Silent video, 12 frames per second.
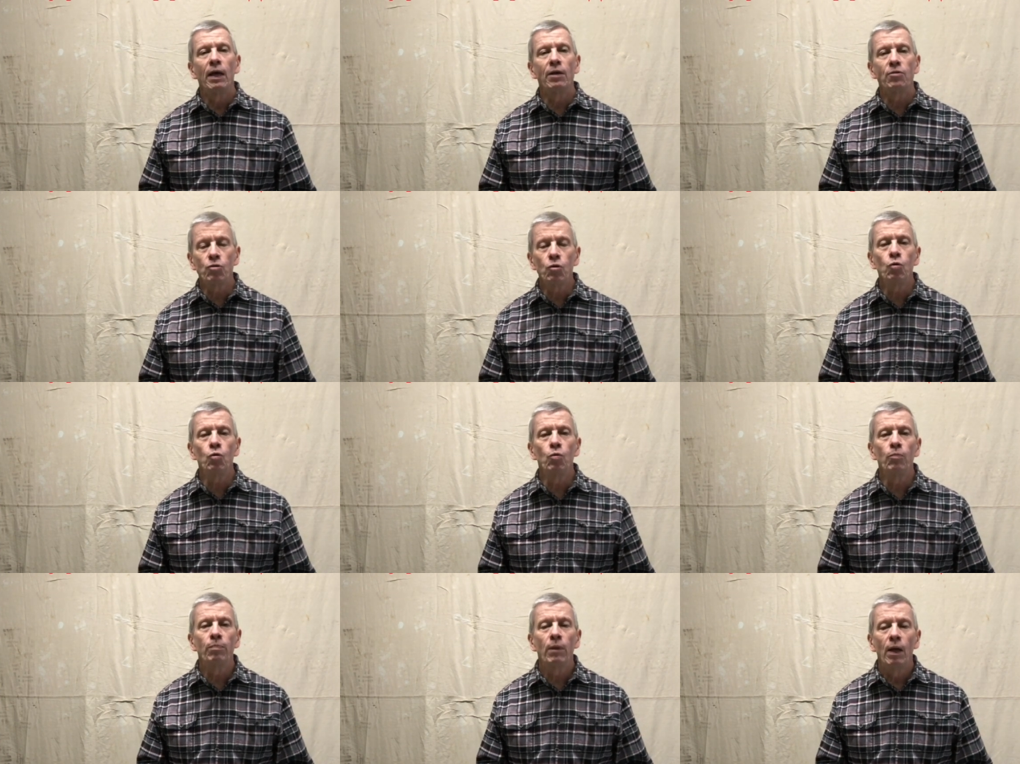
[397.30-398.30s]
and
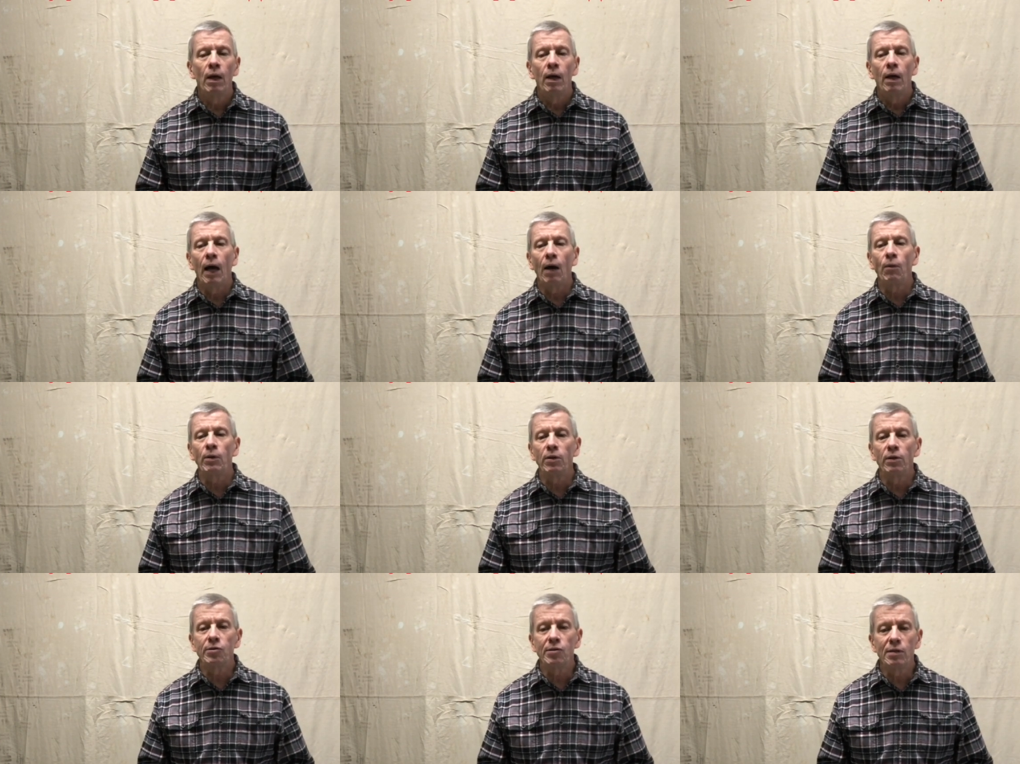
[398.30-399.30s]
two, I want
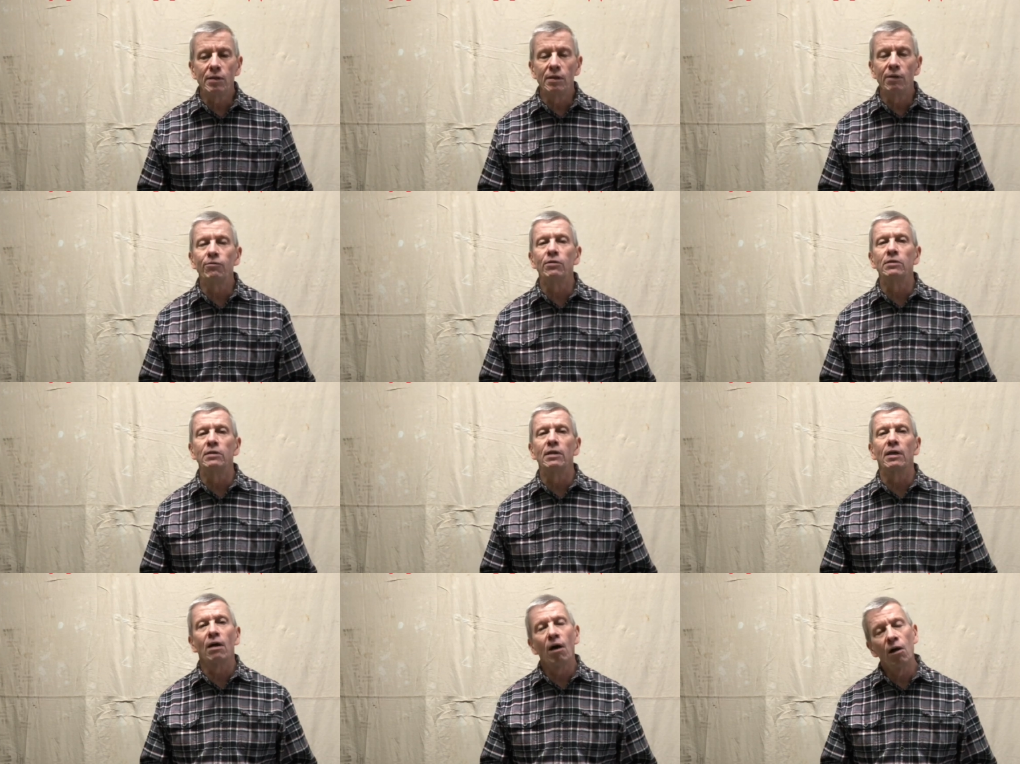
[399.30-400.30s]
you to see the difference in
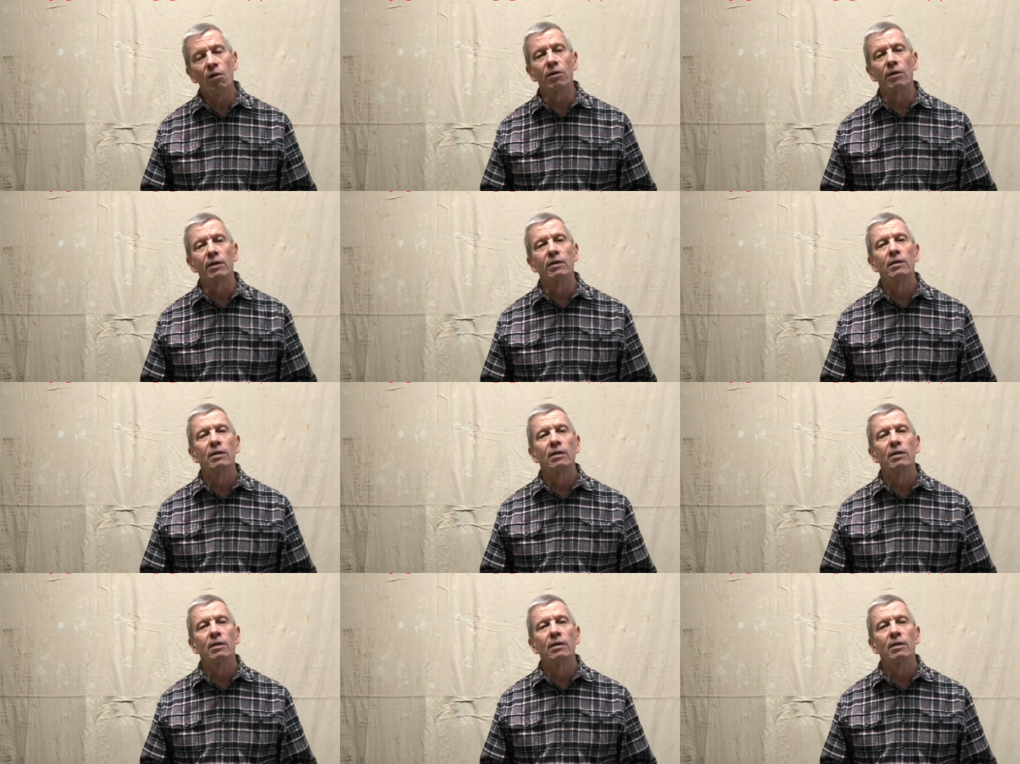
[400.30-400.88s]
the color